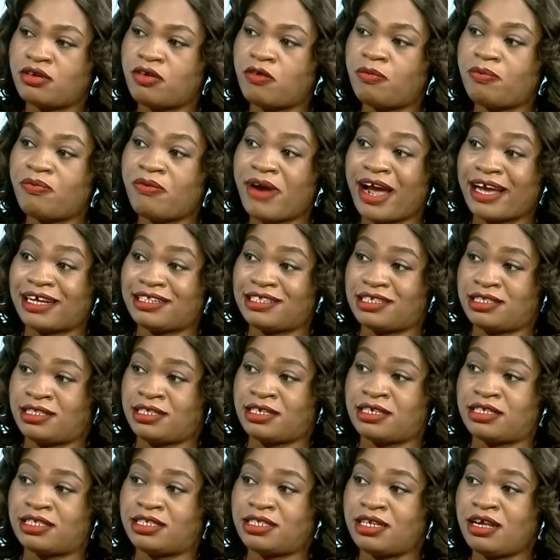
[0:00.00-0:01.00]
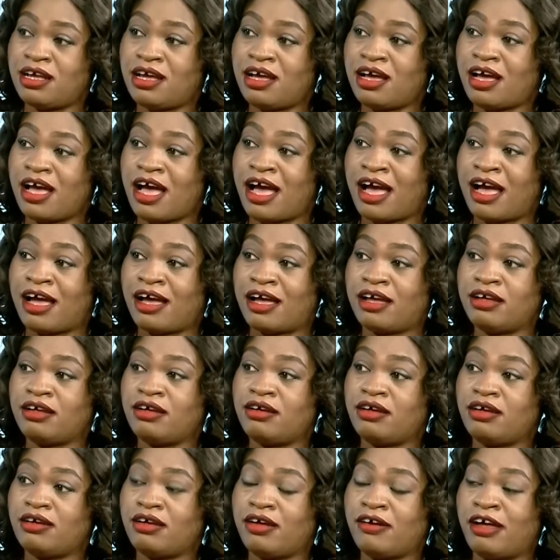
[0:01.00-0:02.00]
practices are
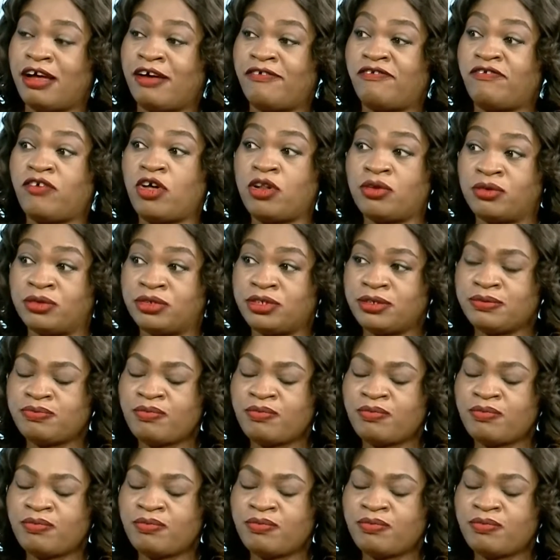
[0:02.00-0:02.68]
followed.